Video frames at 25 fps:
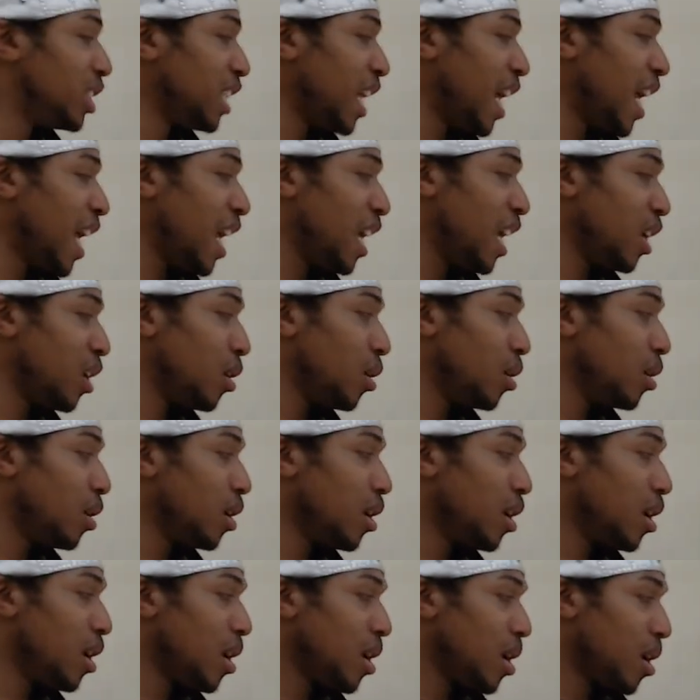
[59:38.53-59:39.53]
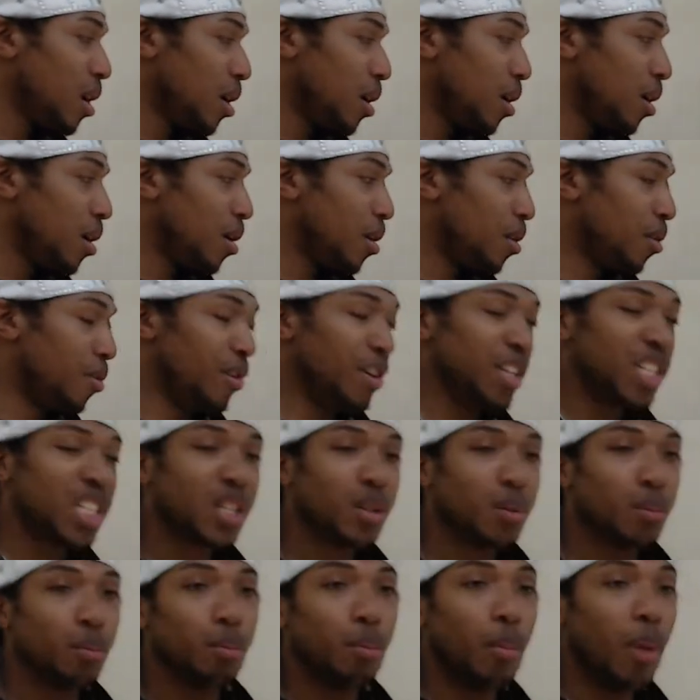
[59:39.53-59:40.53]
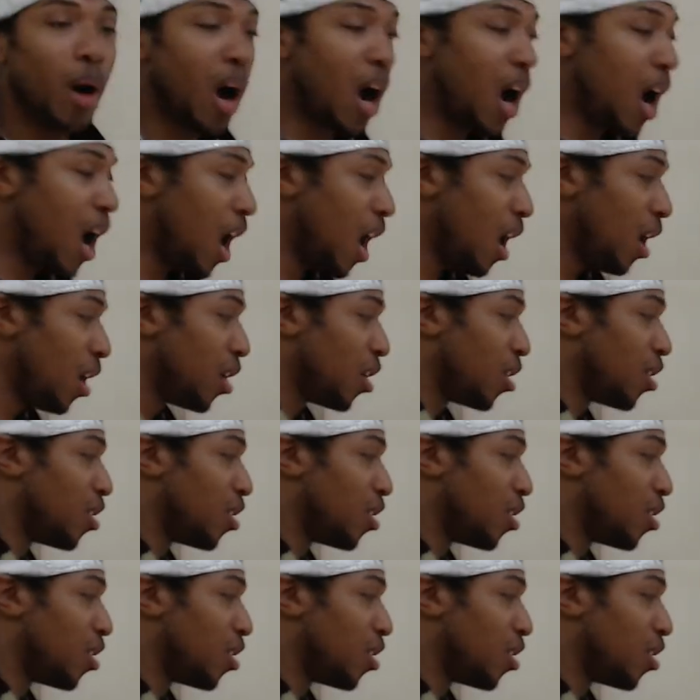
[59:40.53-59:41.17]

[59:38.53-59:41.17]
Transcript: saying this Ma